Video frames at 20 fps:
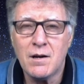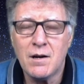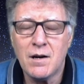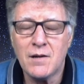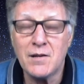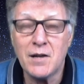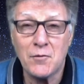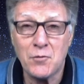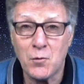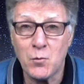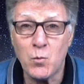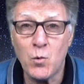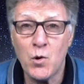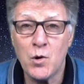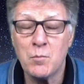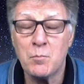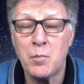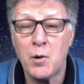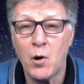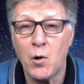And at the
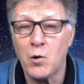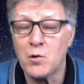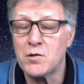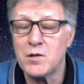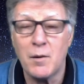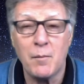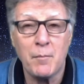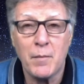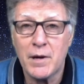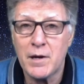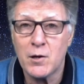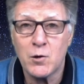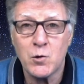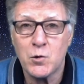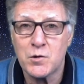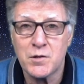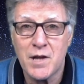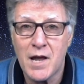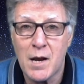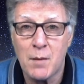word Plogs, Amaya
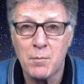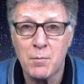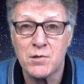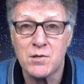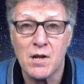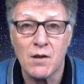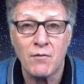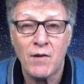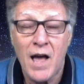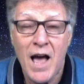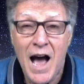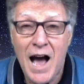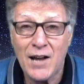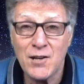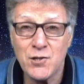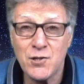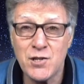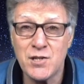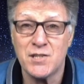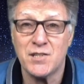couldn't help herself.
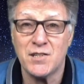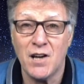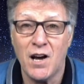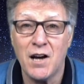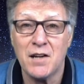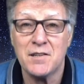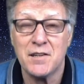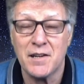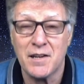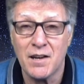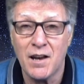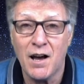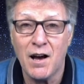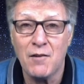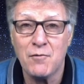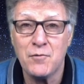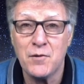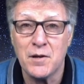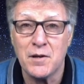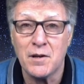And she started
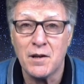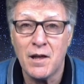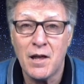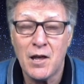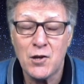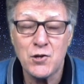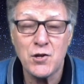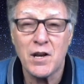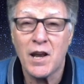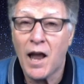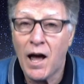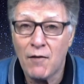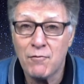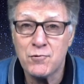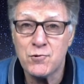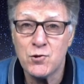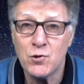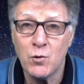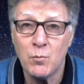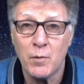laughing. She laughed
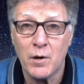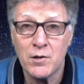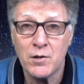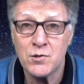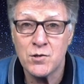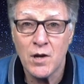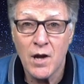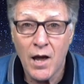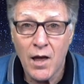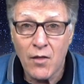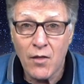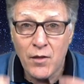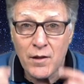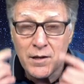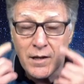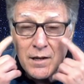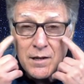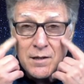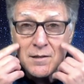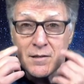so much, the
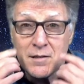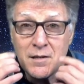little